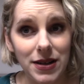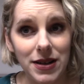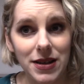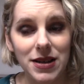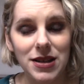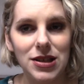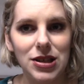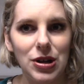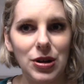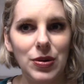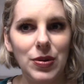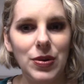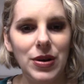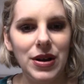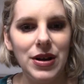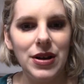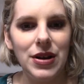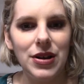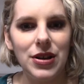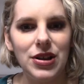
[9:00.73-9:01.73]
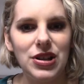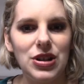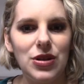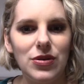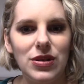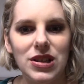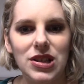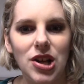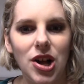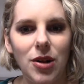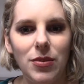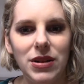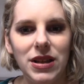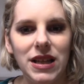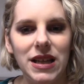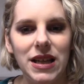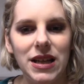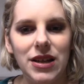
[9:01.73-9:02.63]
So, it's common